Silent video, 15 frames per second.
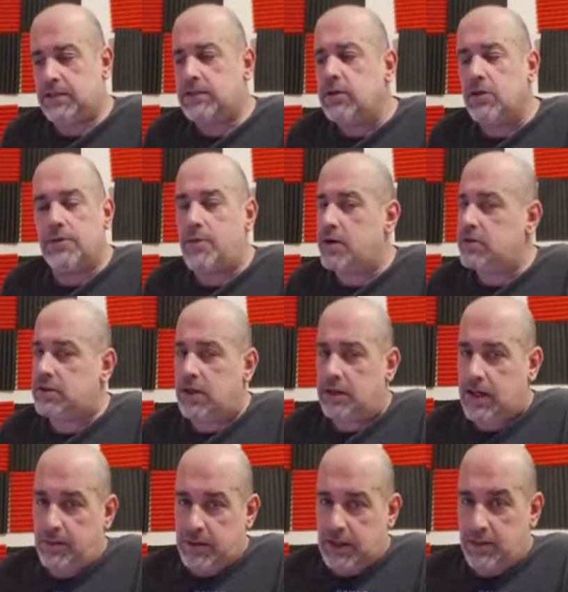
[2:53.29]
not the most
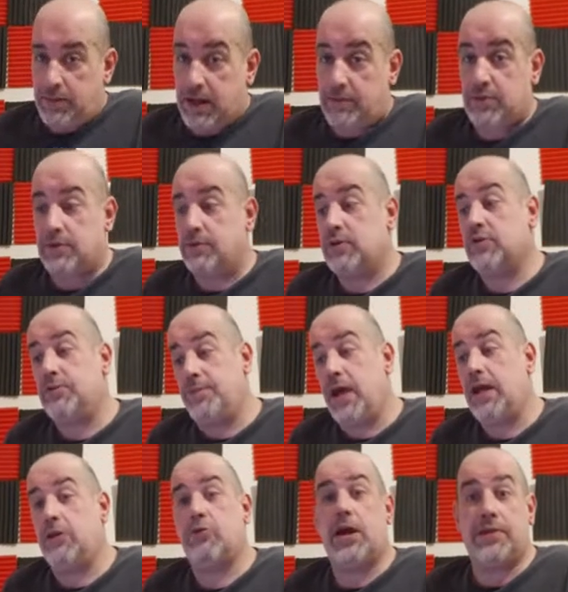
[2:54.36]
dynamic of BMWs.
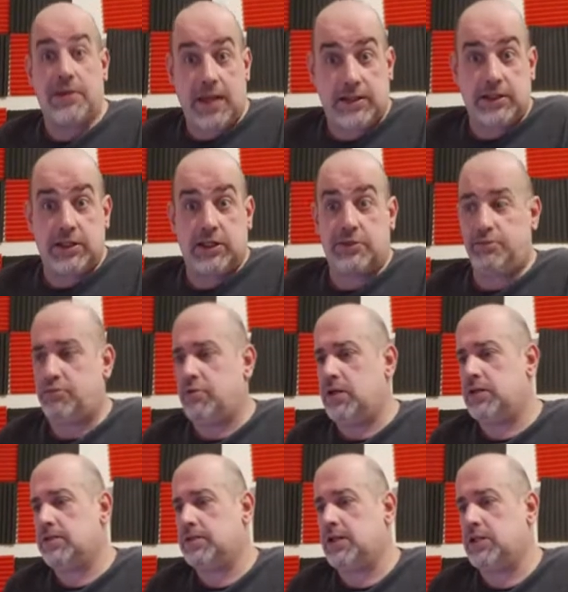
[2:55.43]
But anyway, that's its
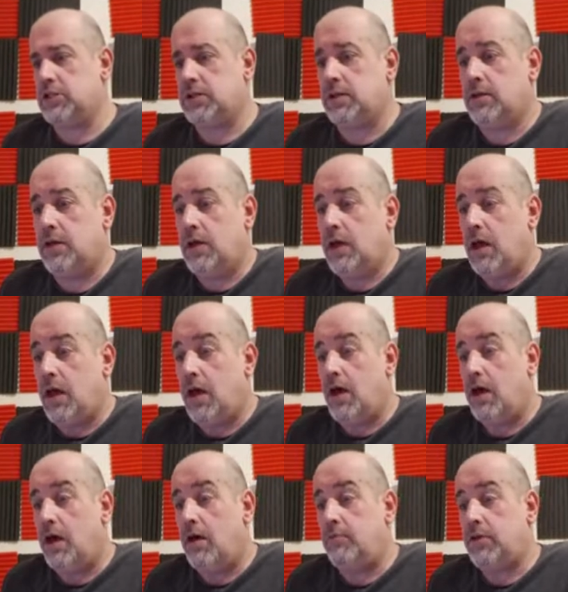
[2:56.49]
predecessor.
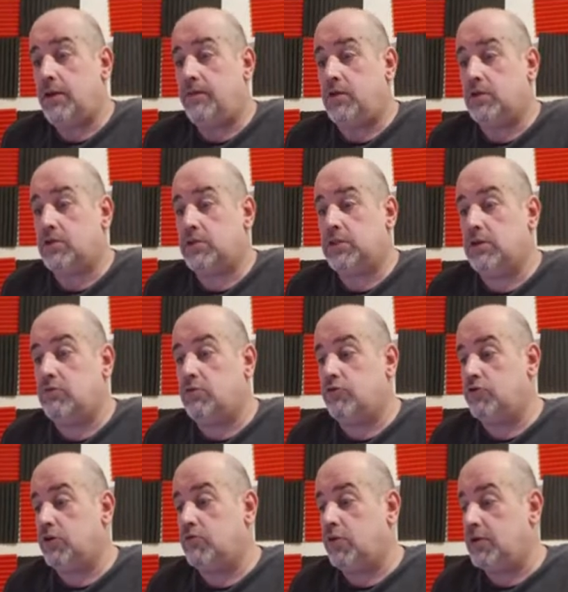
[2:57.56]
If you're still
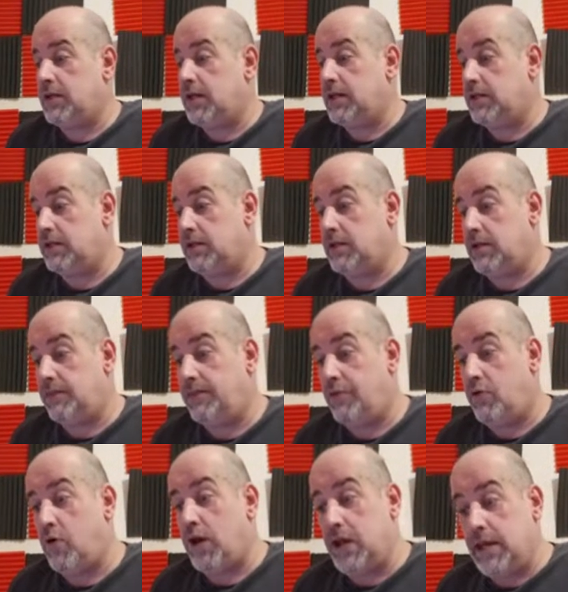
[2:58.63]
wondering what the
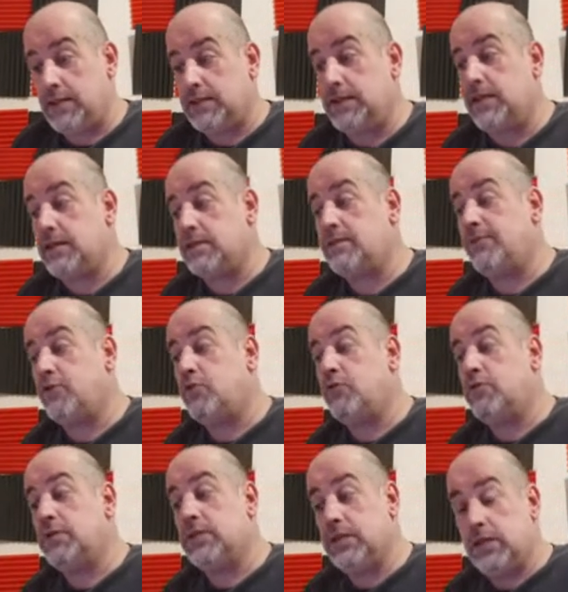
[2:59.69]
E34 is, it is of
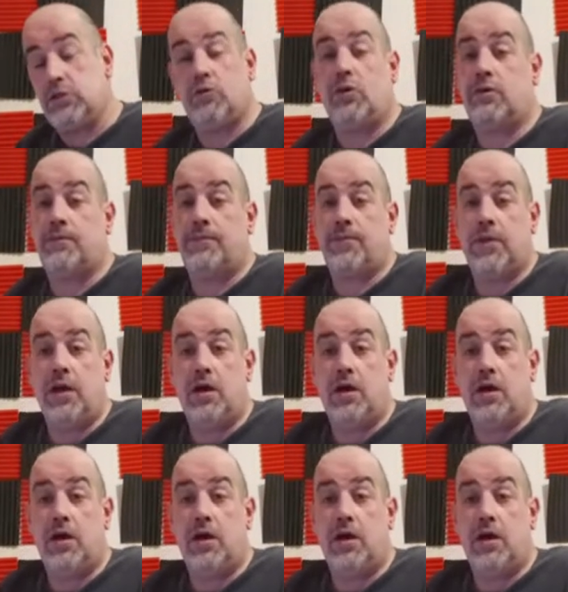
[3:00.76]
course this one,